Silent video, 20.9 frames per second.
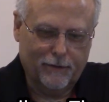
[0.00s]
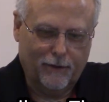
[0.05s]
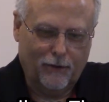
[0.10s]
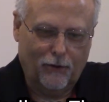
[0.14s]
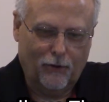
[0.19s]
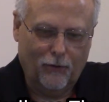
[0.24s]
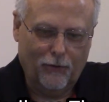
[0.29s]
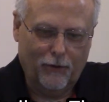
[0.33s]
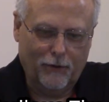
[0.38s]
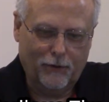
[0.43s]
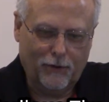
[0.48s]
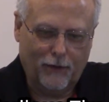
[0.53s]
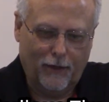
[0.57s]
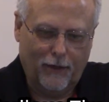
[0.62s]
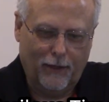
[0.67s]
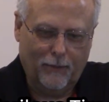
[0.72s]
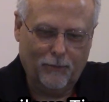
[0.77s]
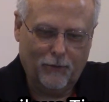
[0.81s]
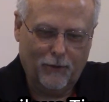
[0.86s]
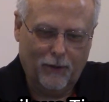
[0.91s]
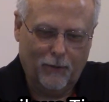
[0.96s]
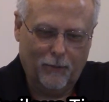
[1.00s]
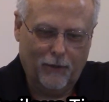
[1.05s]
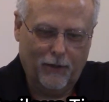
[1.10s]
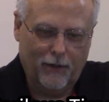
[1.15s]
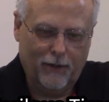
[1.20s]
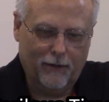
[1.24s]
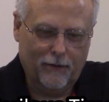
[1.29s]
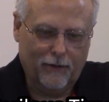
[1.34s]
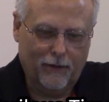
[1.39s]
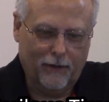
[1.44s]
All these claims
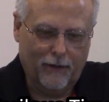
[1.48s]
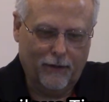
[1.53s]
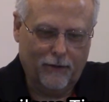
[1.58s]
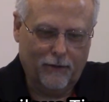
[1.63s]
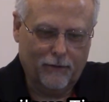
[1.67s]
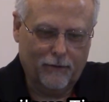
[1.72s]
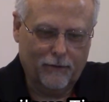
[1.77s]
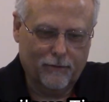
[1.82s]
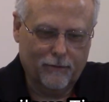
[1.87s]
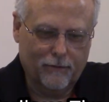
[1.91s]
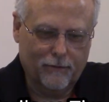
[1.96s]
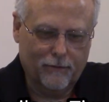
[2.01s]
coming out now.